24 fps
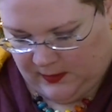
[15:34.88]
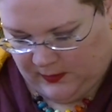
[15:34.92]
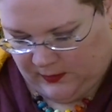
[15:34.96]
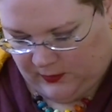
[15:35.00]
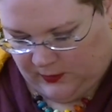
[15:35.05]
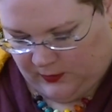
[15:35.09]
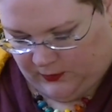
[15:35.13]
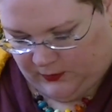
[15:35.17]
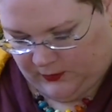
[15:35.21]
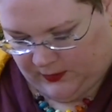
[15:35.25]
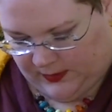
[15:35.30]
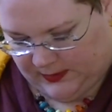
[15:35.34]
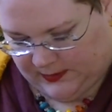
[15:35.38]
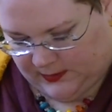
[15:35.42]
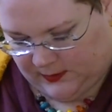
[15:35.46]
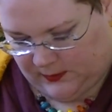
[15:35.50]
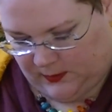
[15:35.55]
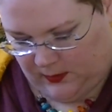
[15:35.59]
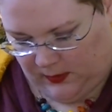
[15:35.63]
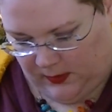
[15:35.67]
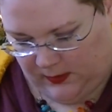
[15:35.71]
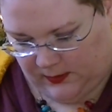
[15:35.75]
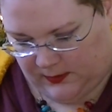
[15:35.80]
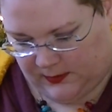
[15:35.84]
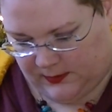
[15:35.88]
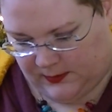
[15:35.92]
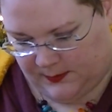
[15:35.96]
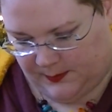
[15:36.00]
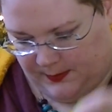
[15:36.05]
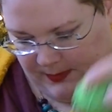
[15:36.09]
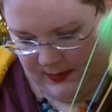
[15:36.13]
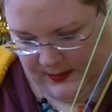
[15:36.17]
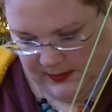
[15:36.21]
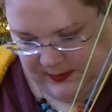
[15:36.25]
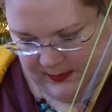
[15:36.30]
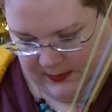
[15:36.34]
contrast colors
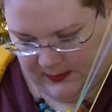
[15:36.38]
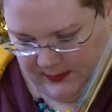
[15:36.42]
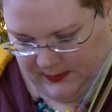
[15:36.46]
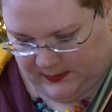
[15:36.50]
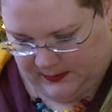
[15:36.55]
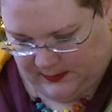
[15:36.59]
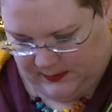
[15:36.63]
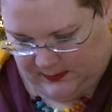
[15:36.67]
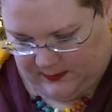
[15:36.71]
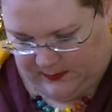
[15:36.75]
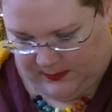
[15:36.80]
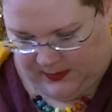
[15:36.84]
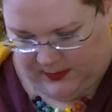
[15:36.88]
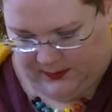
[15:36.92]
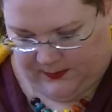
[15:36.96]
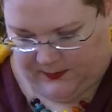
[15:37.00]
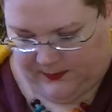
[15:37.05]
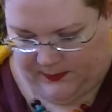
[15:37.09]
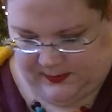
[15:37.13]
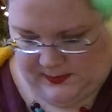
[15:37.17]
because, well,